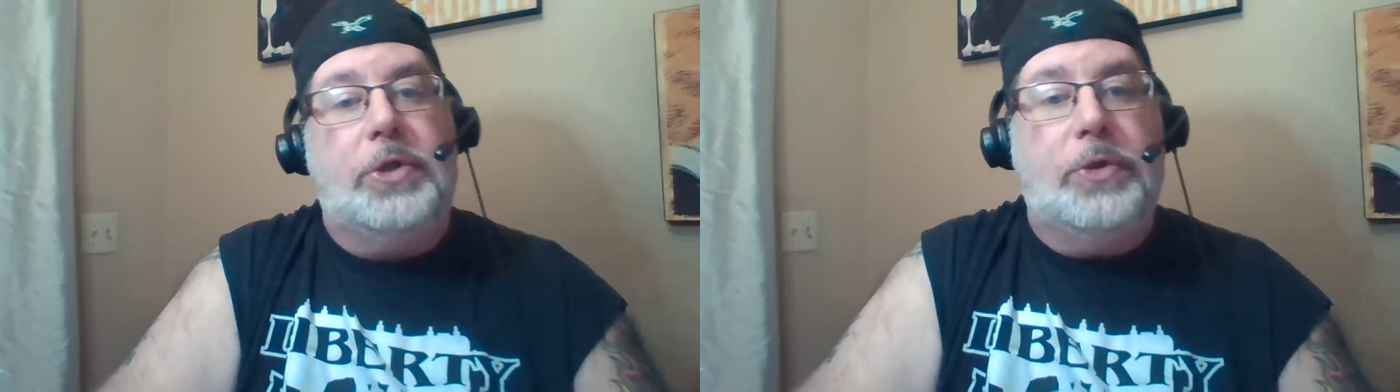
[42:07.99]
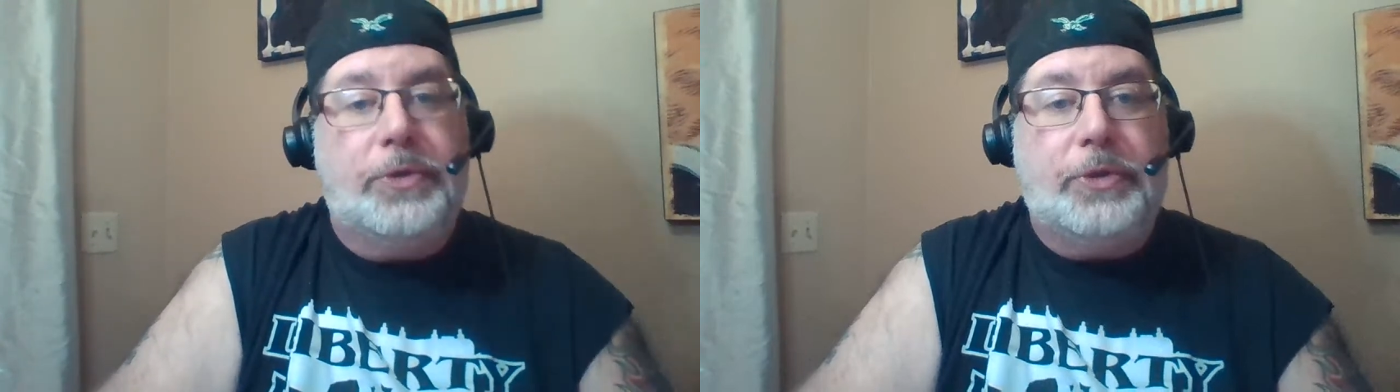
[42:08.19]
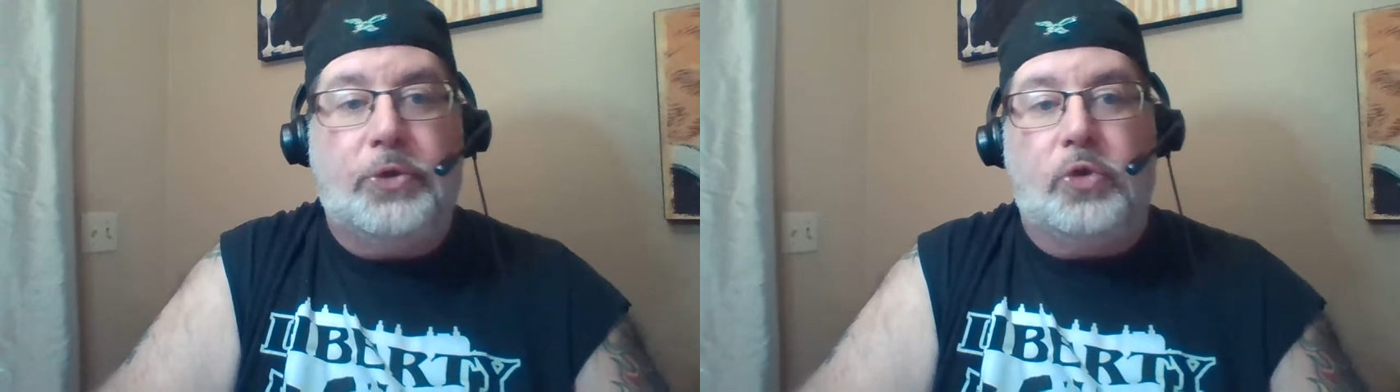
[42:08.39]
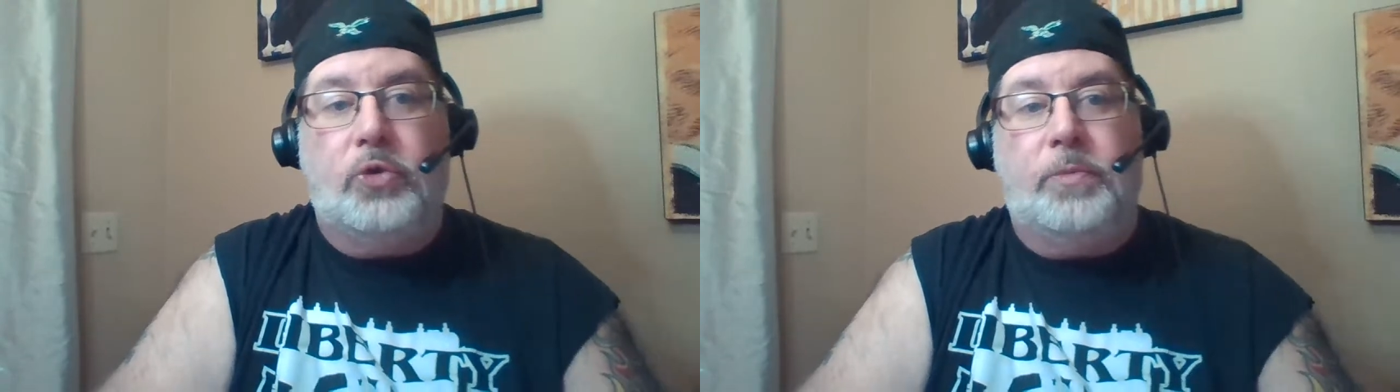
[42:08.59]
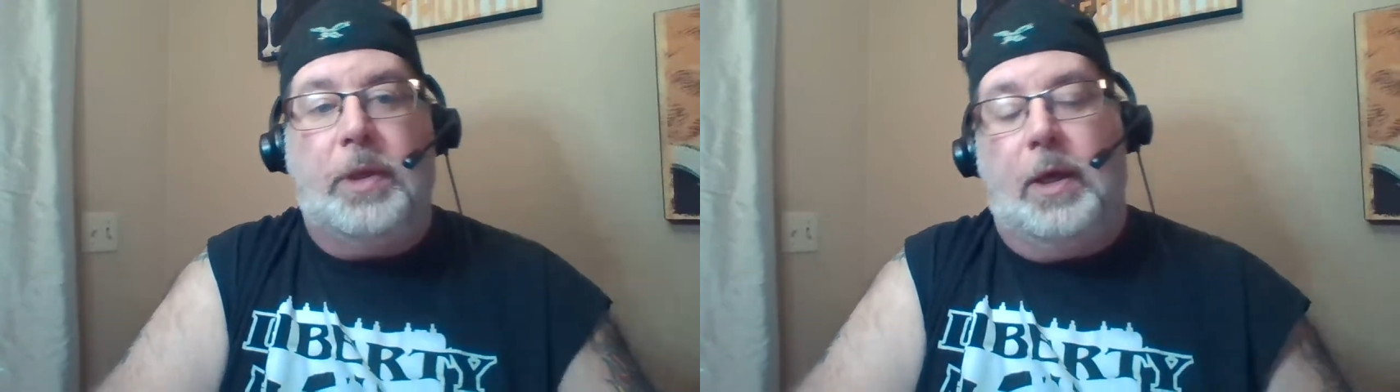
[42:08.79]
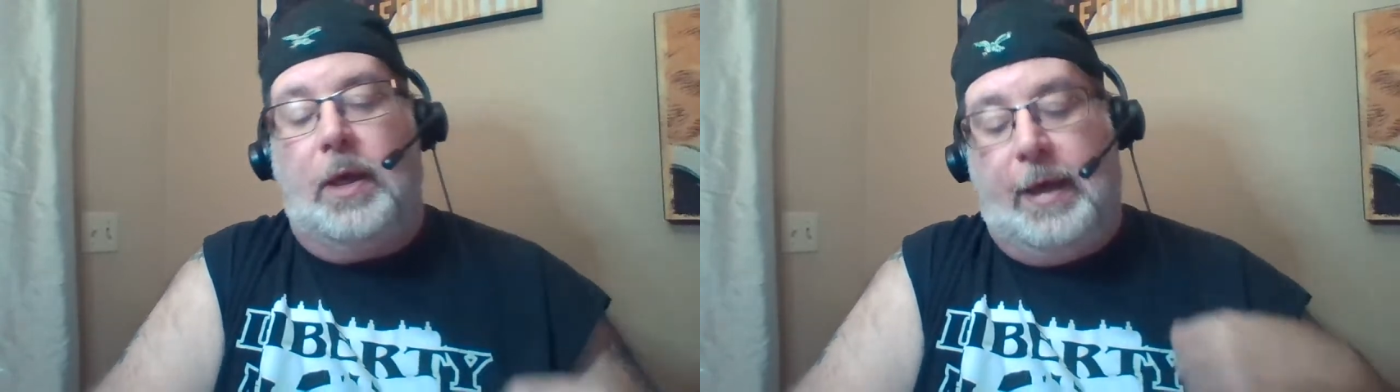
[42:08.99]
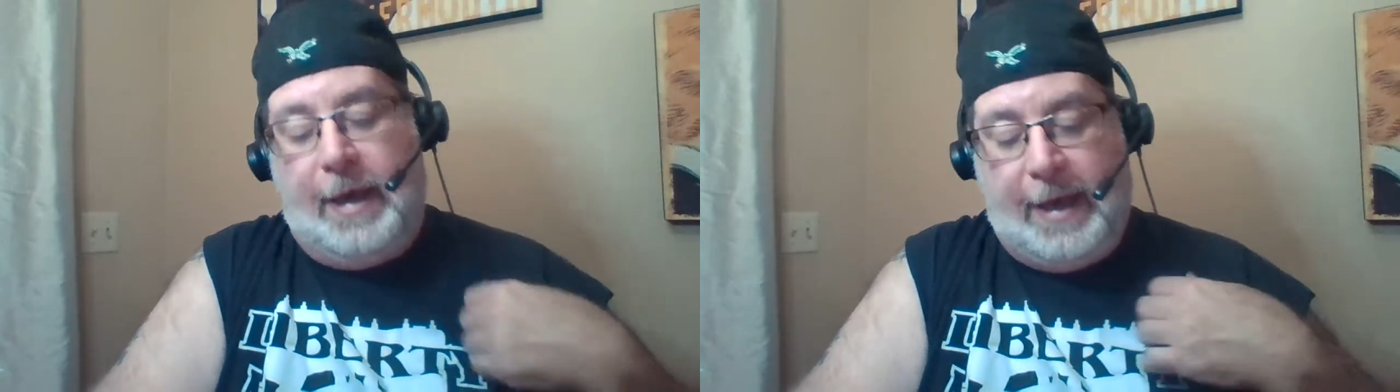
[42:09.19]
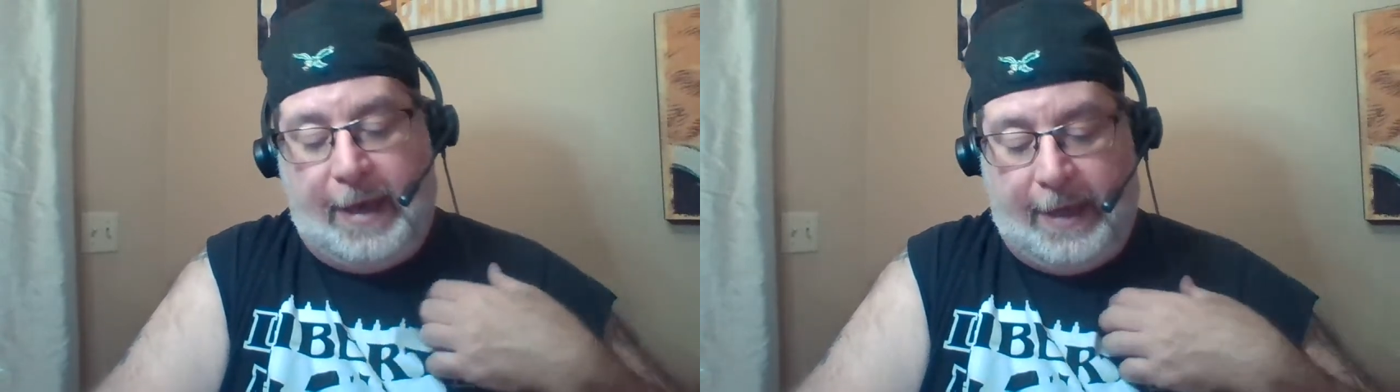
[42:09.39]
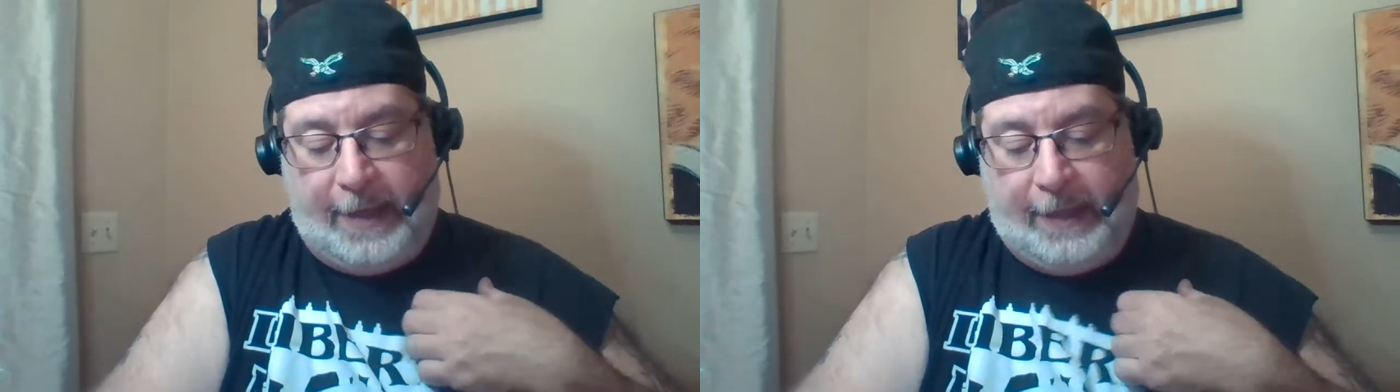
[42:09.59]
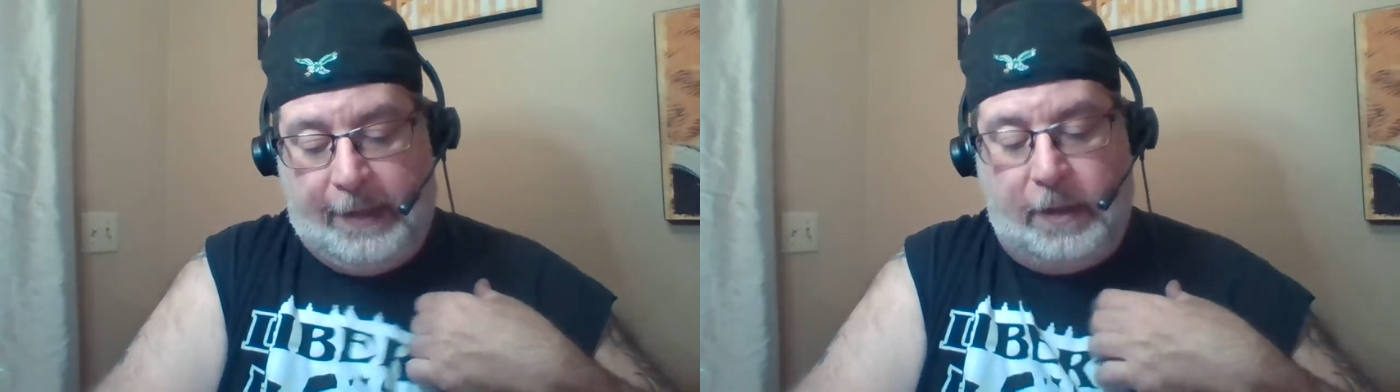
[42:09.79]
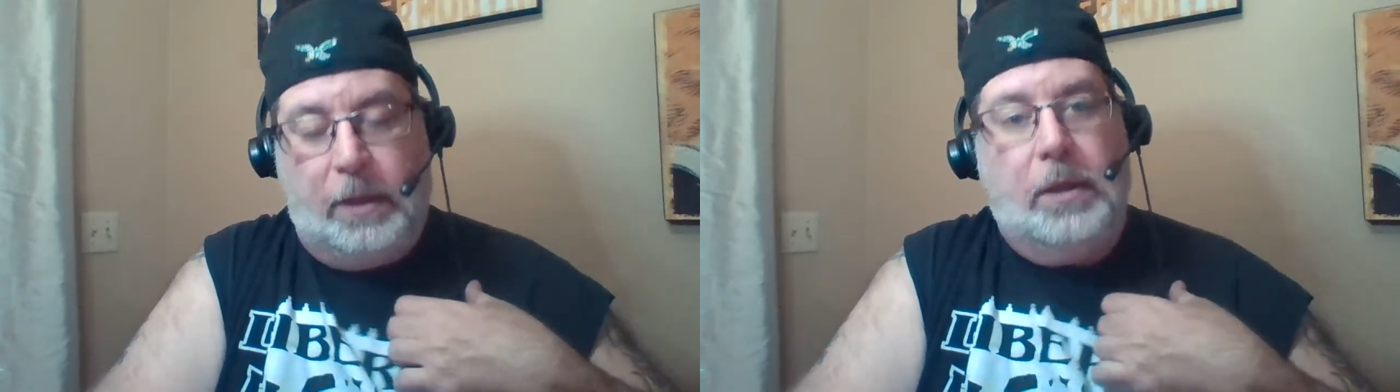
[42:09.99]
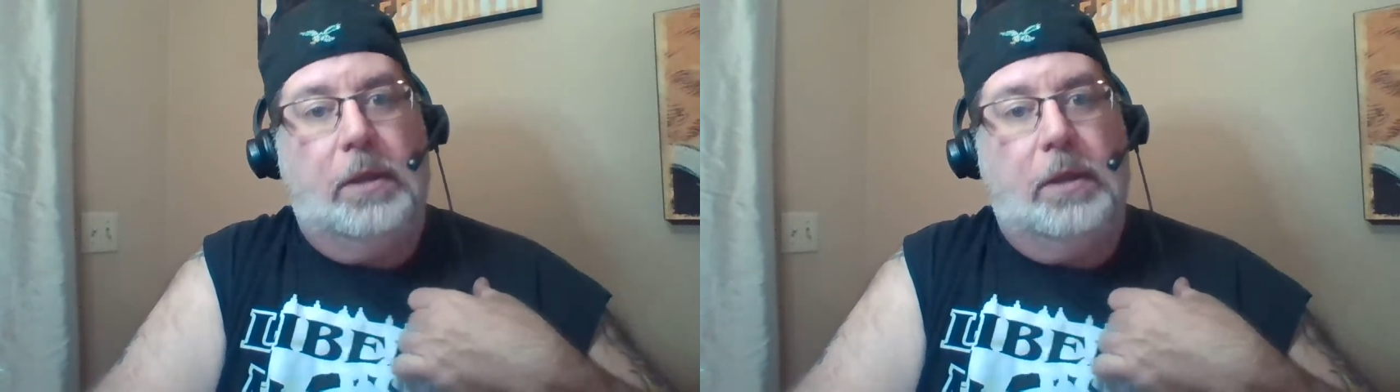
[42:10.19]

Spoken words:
YouTube and